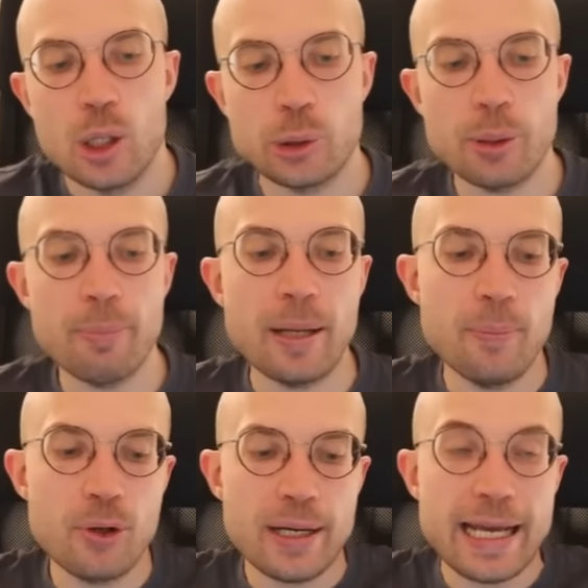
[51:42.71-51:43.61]

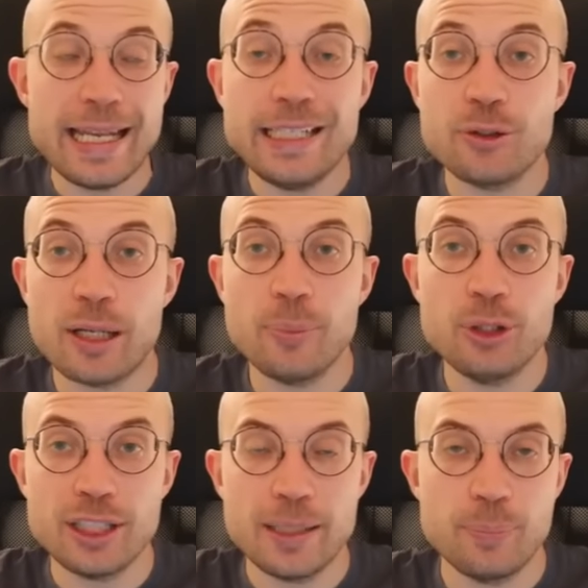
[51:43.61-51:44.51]
Remember, in a
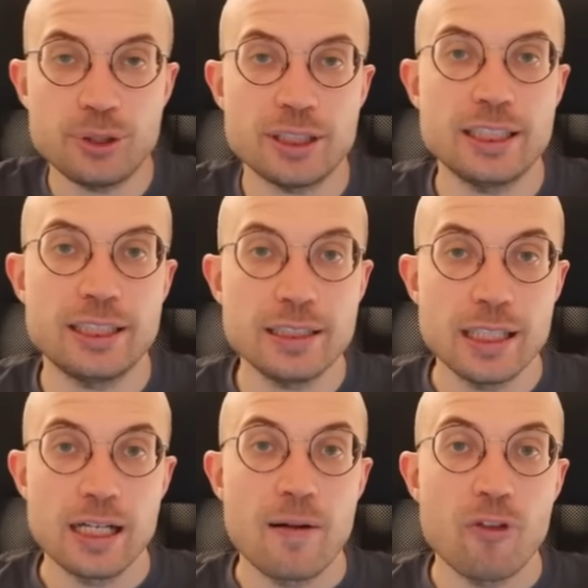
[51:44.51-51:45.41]
trebuchet position,